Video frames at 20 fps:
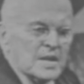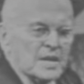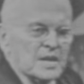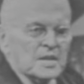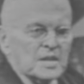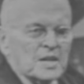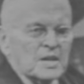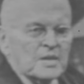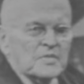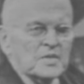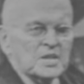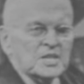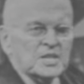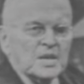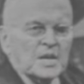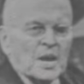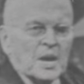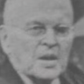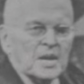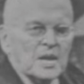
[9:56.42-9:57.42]
in the
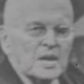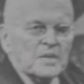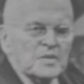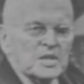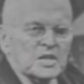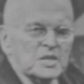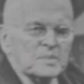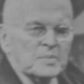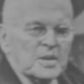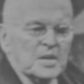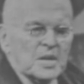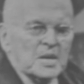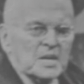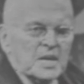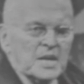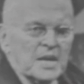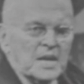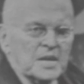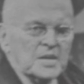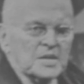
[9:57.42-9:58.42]
vicinity of the Spirit
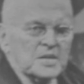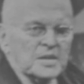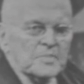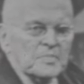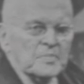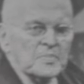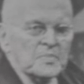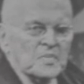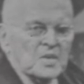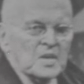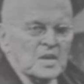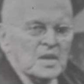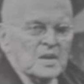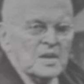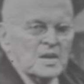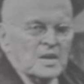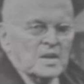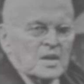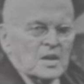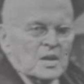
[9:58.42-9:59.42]
Lakes.
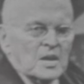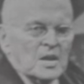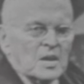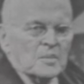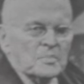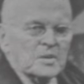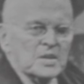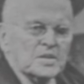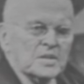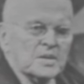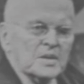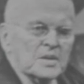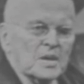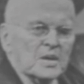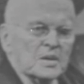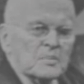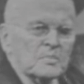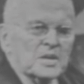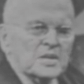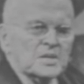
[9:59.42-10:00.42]
Uh, Mr.
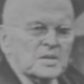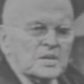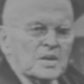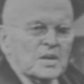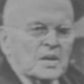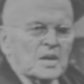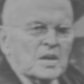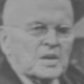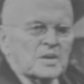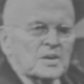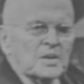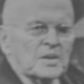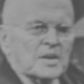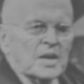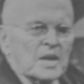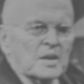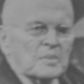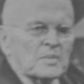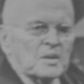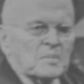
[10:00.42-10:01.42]
Ga- Mr.
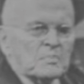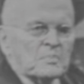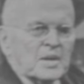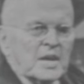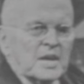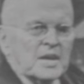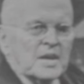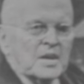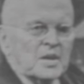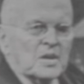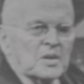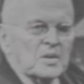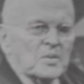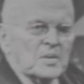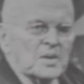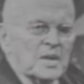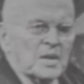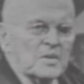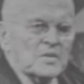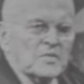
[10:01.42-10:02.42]
Gardner had been planning to
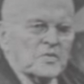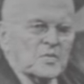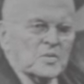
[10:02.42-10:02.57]
go down to